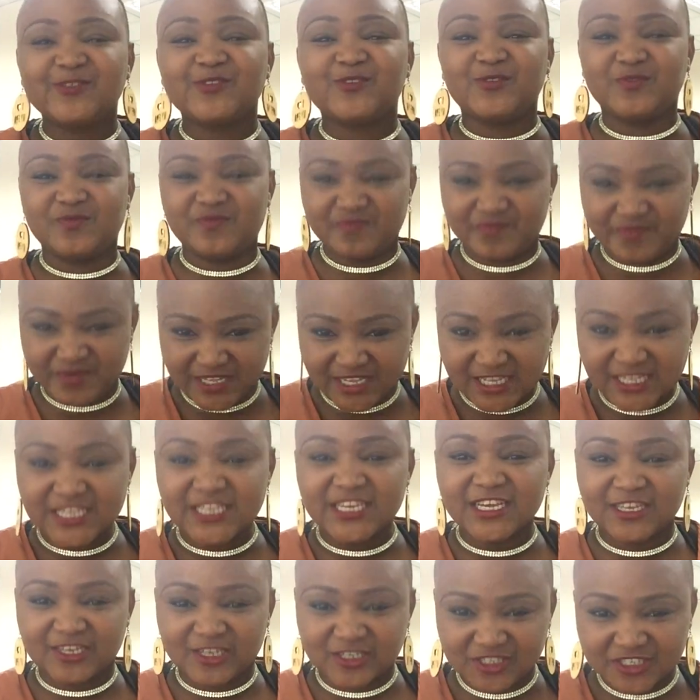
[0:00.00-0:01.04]
to be
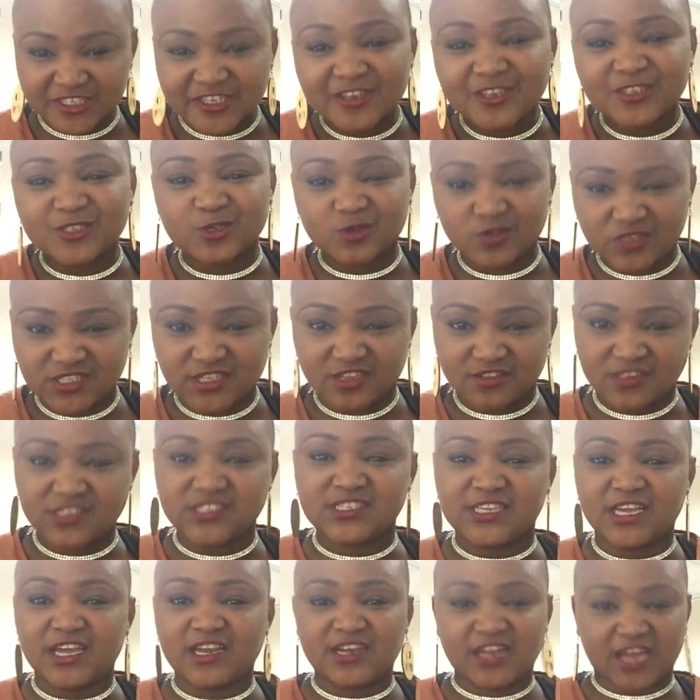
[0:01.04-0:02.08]
in a church because they'll
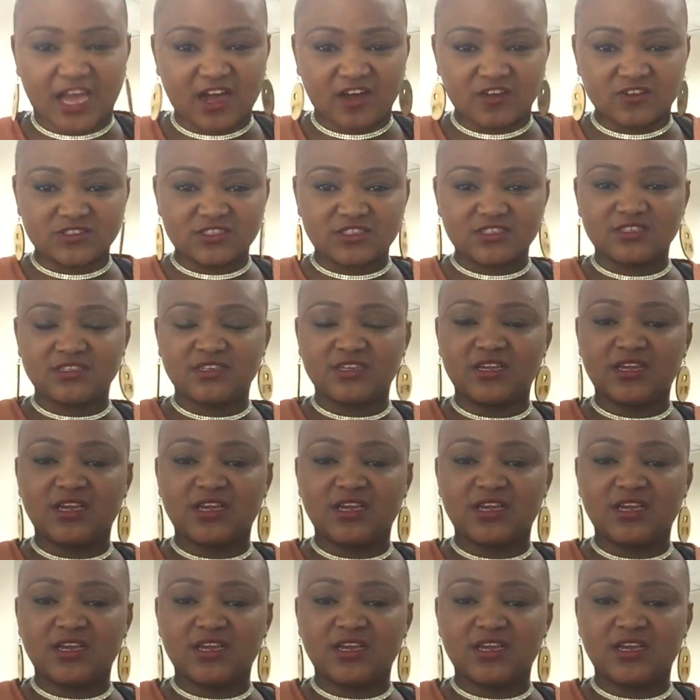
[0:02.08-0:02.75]
stand out.